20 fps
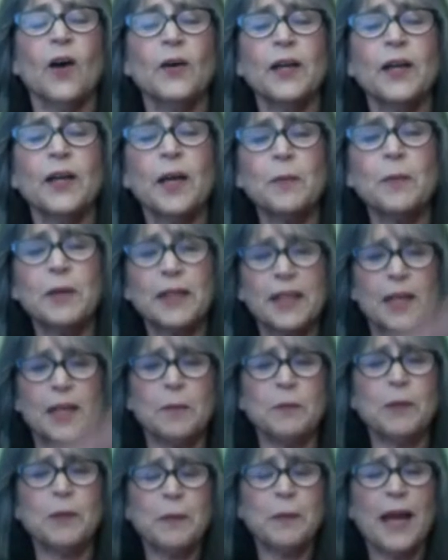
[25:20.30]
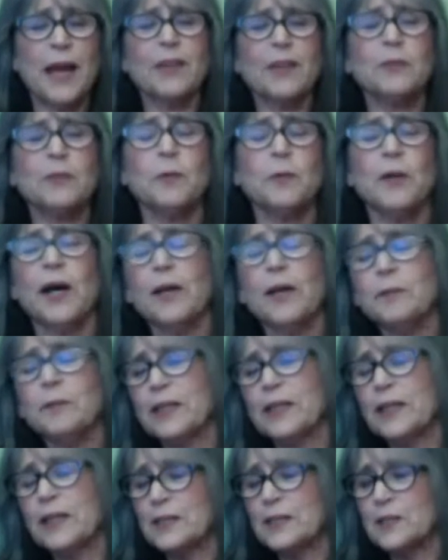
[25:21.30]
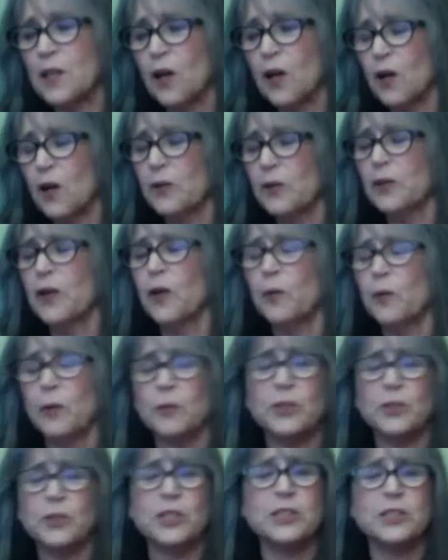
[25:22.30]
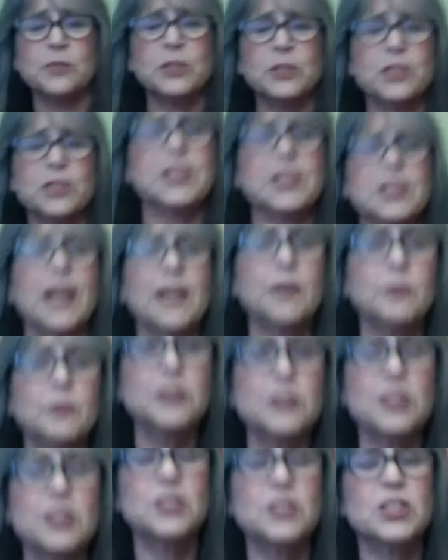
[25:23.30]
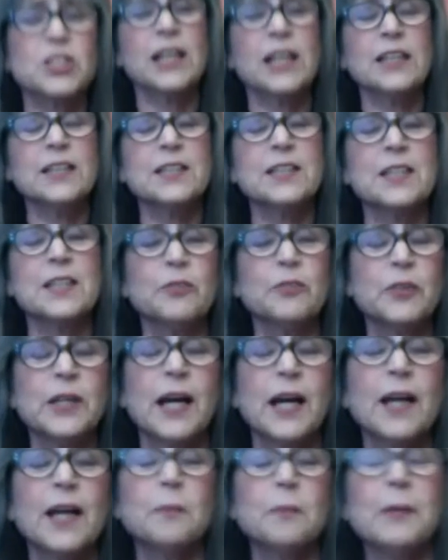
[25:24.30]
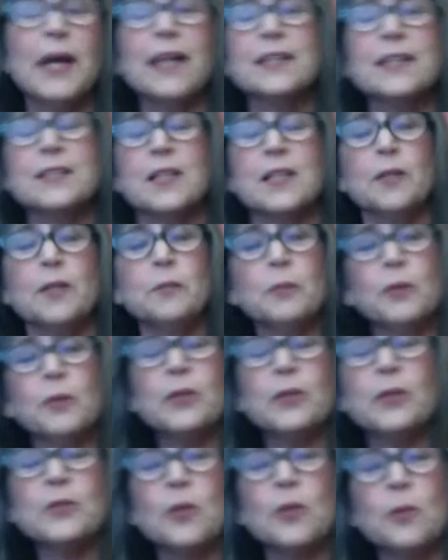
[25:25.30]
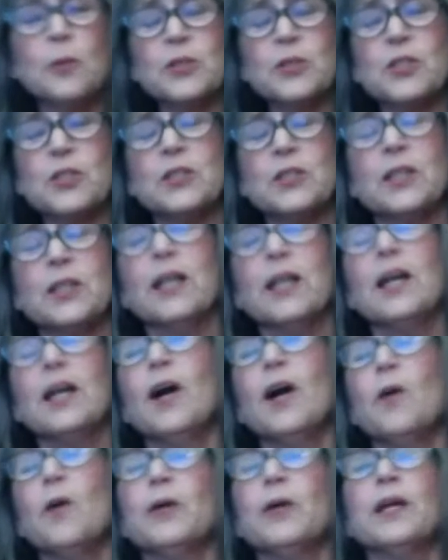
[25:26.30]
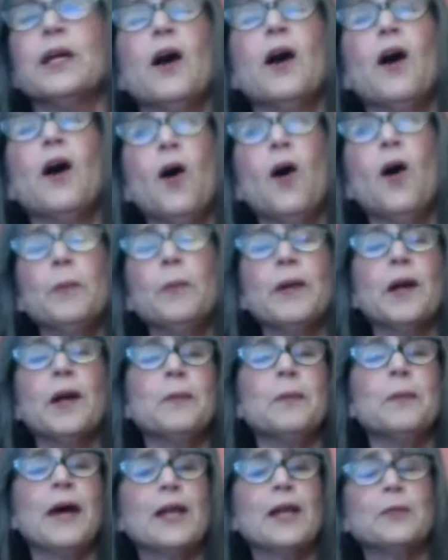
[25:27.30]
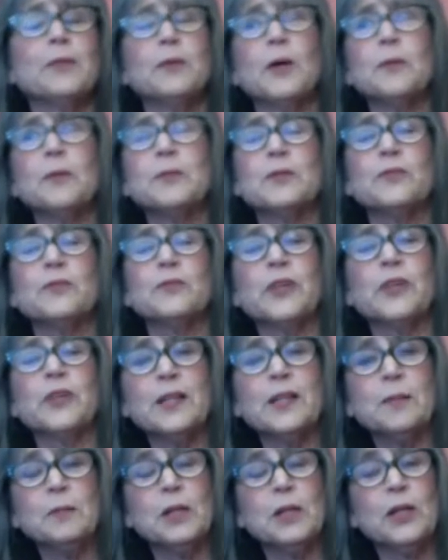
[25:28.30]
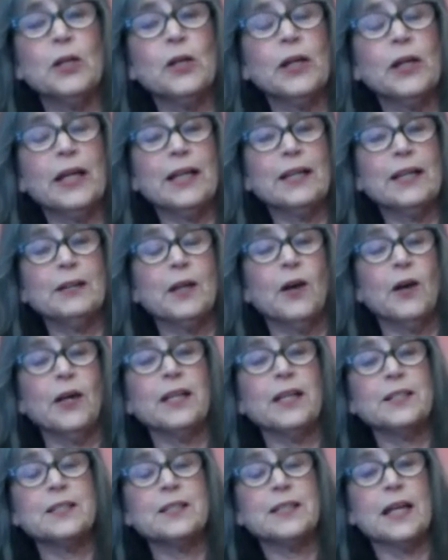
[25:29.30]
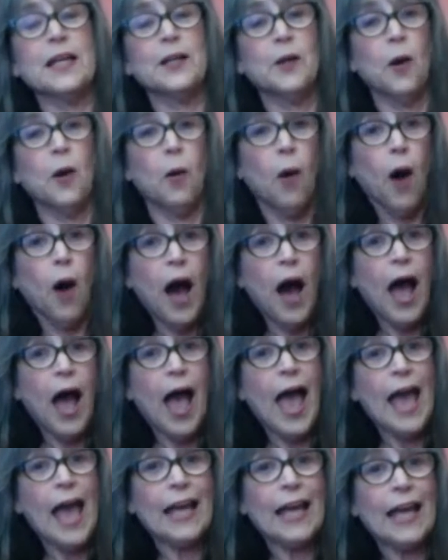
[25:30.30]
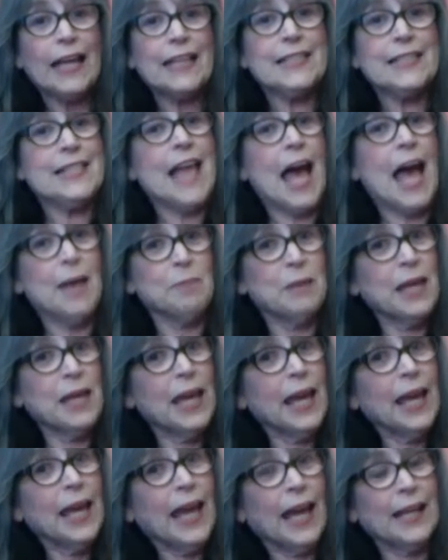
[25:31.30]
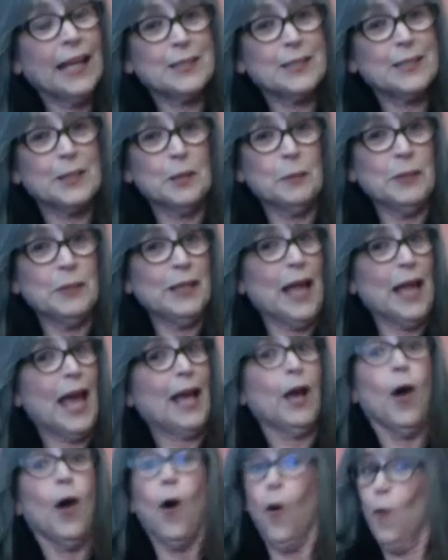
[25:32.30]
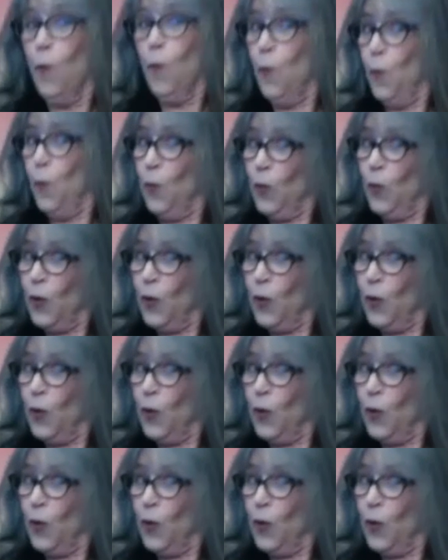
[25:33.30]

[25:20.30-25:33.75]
But keep your bathrobe on because we decided we just check and see if we got a bad sunburn. So we're gonna open our bathrobes in front of the mirror and go in and go, is that me? And it's gonna be like, woo!